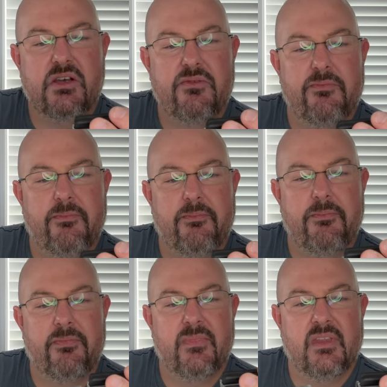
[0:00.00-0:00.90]
And
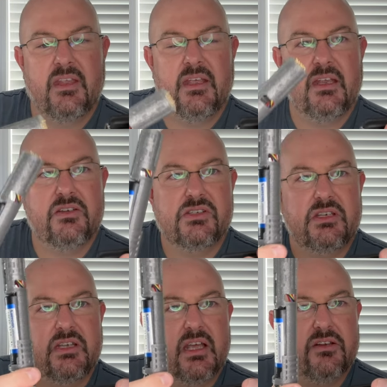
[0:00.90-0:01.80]
you'll see
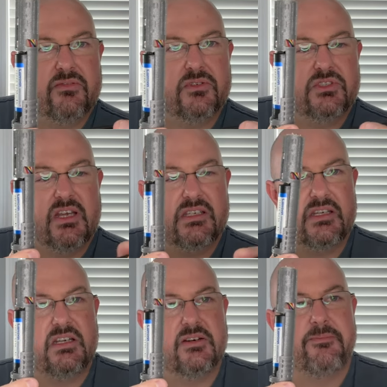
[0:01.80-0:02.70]
you got your full chassis
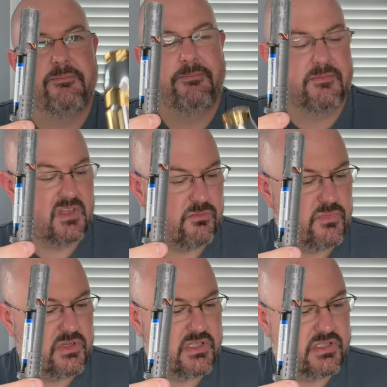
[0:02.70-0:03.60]
here.
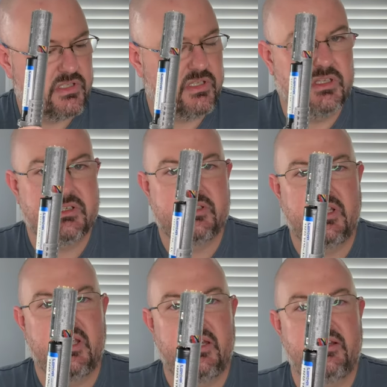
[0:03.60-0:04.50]
Put this to the
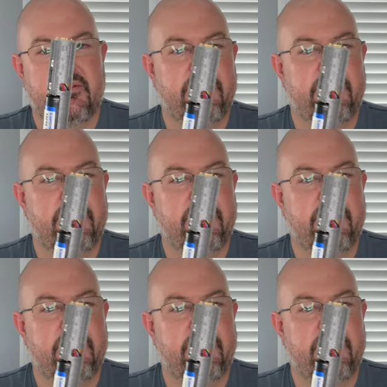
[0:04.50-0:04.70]
side.